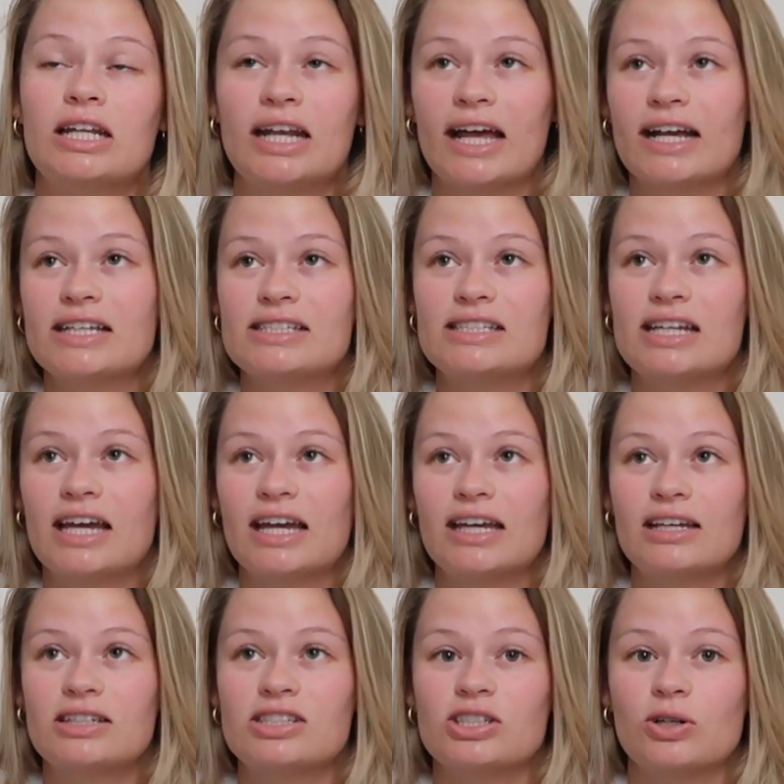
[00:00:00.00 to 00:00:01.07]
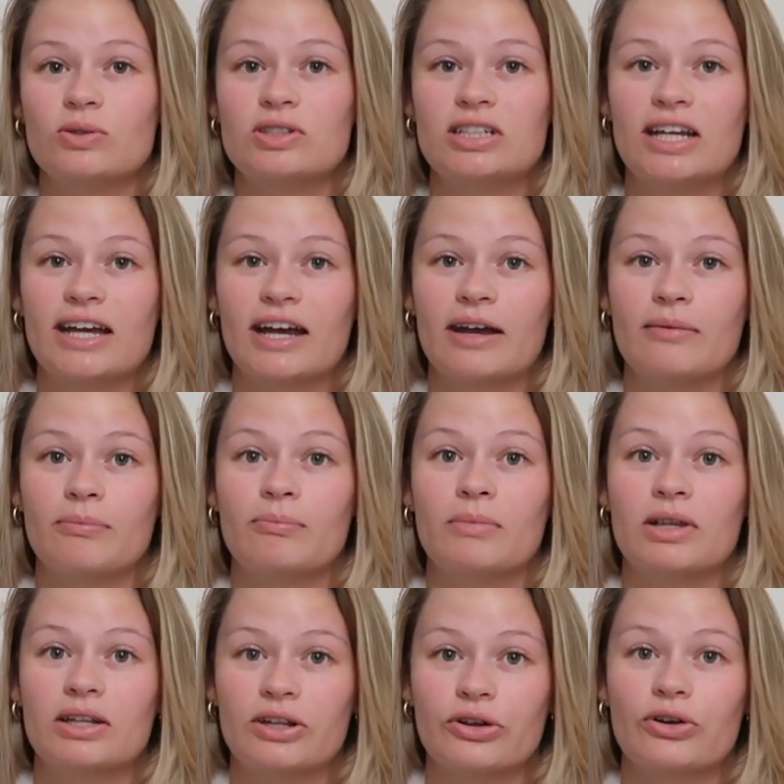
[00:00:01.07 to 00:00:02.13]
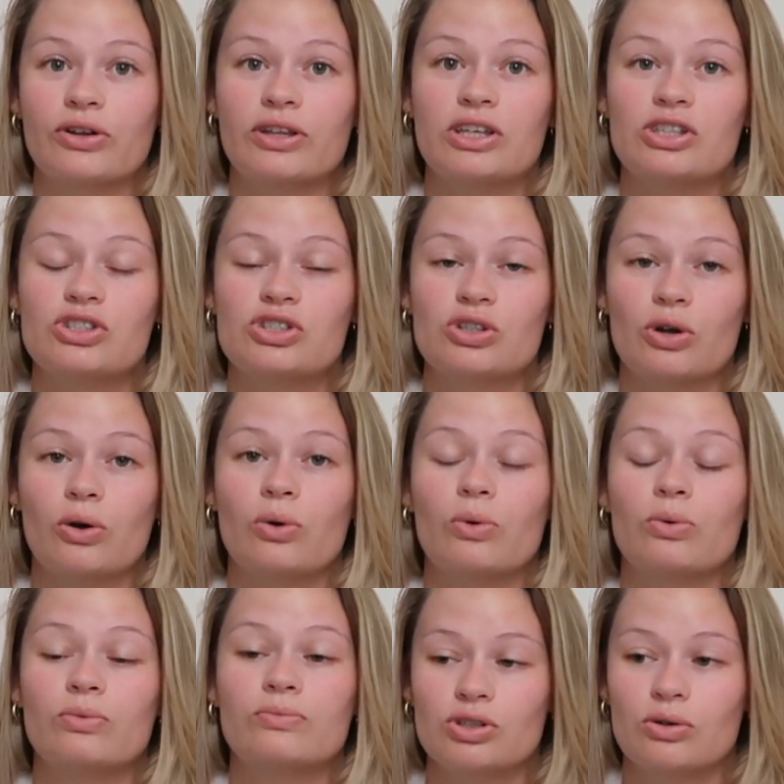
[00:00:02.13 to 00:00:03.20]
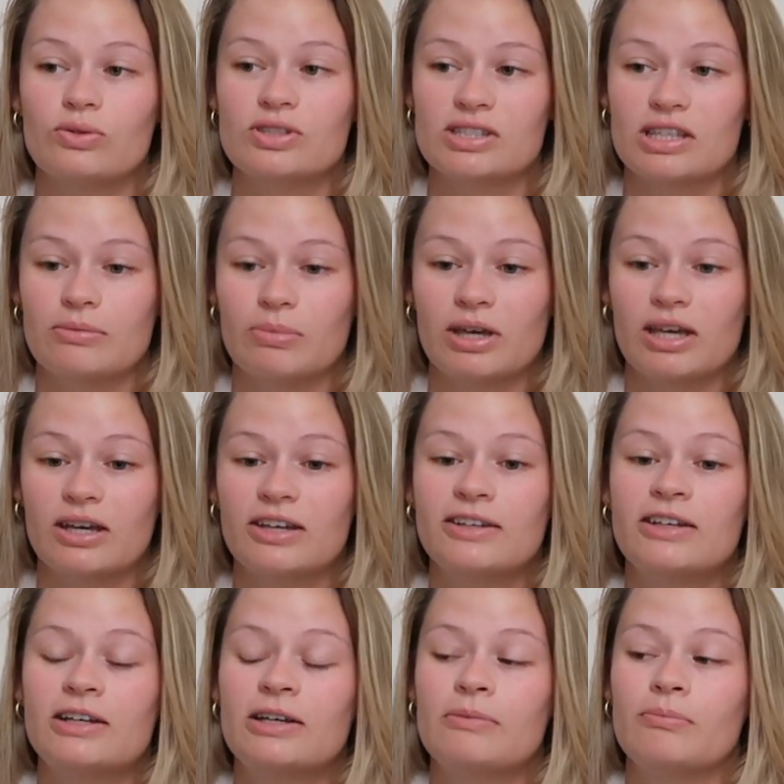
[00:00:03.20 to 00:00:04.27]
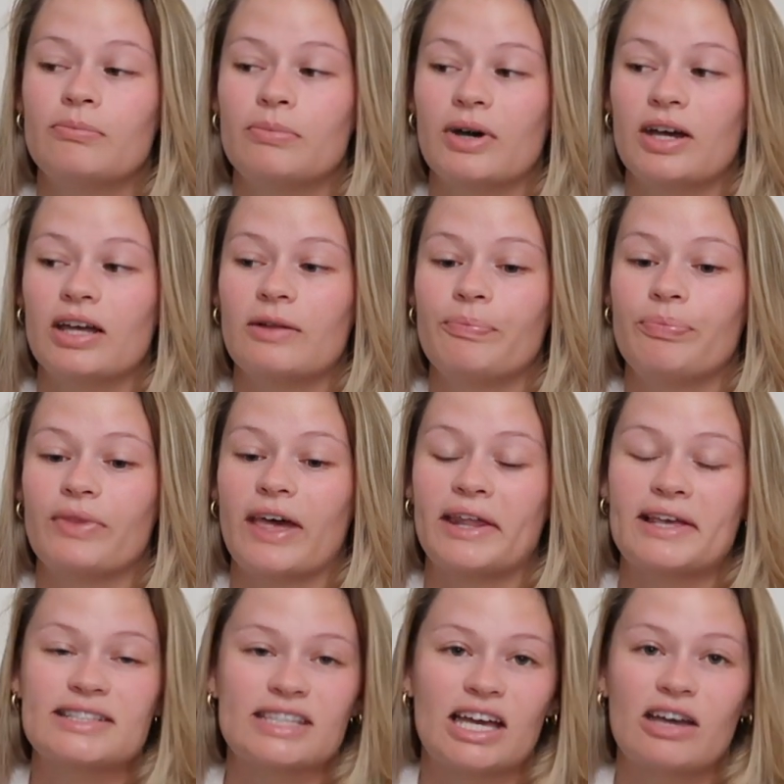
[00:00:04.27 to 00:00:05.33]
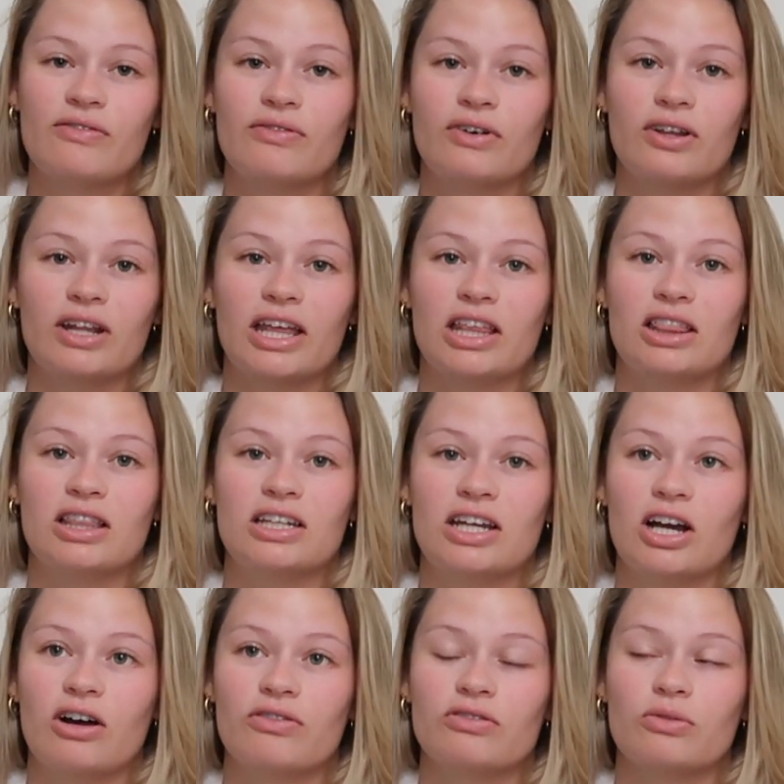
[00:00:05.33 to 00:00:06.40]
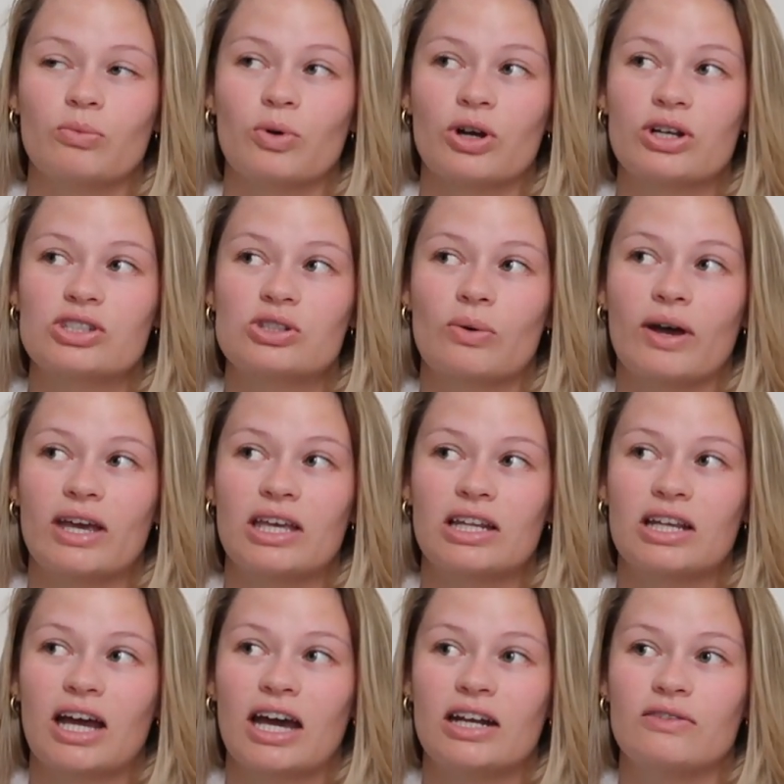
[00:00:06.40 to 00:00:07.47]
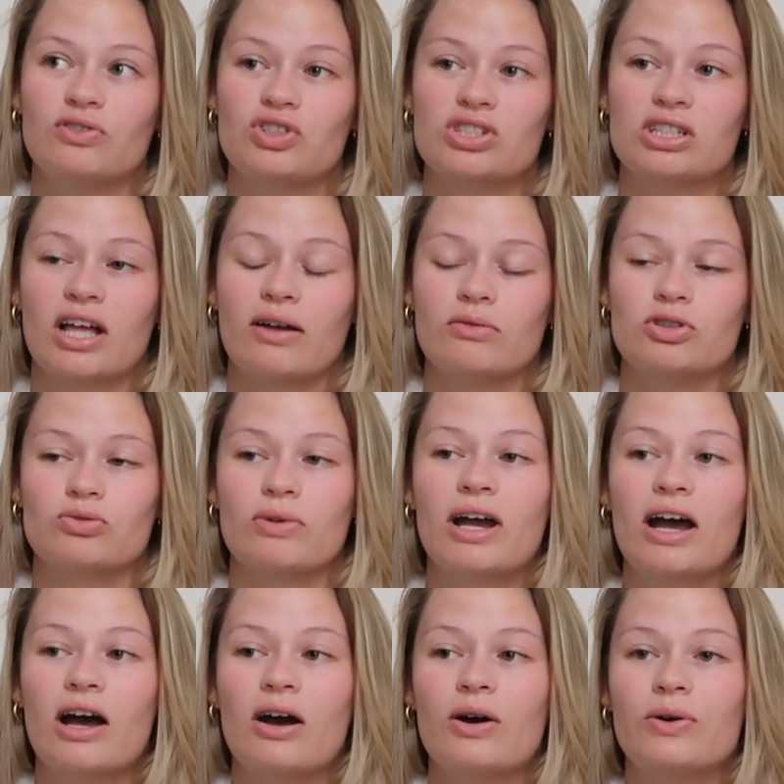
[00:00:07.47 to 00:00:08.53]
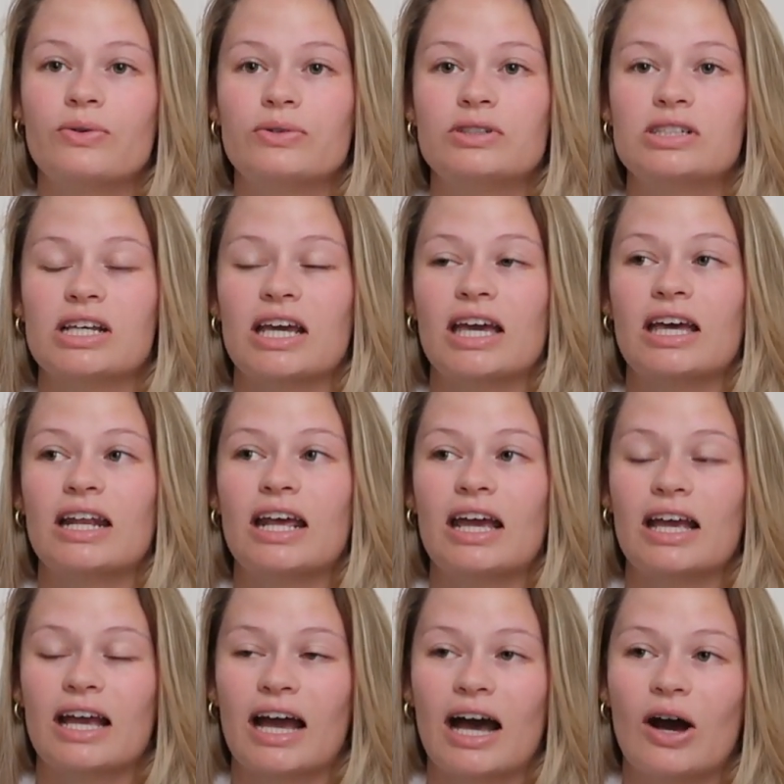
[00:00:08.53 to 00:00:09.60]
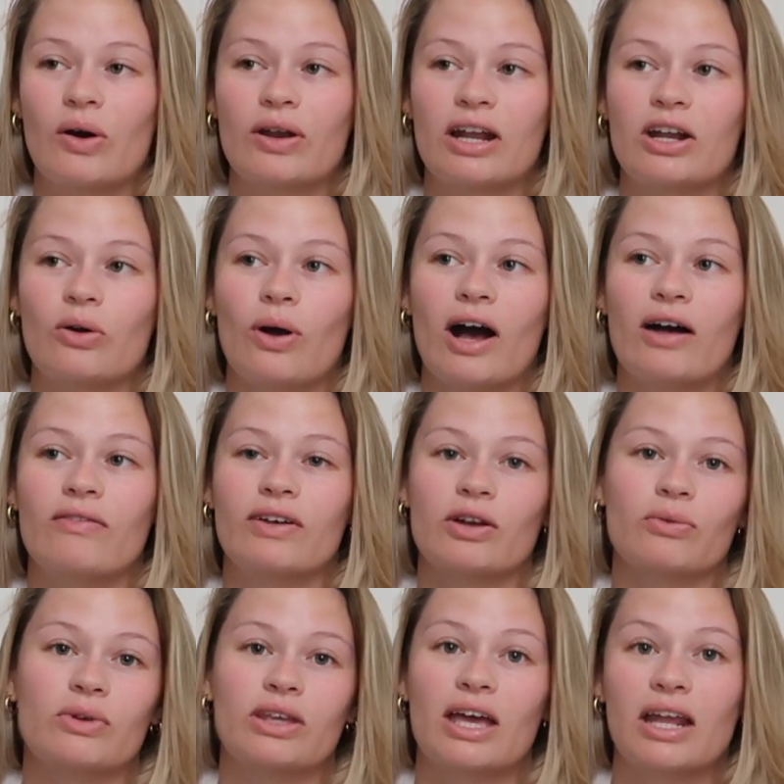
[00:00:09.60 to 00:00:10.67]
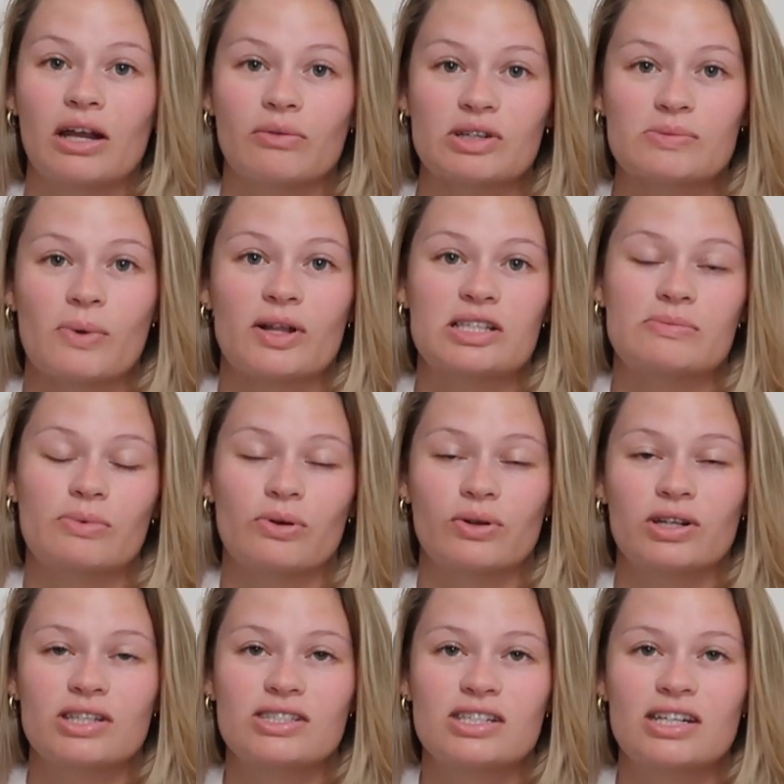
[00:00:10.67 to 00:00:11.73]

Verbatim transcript: next day so today I'm literally so so sleepy but at least I have like the day off from work so I can kind of just lounge around and hang out and I don't have like really any responsibilities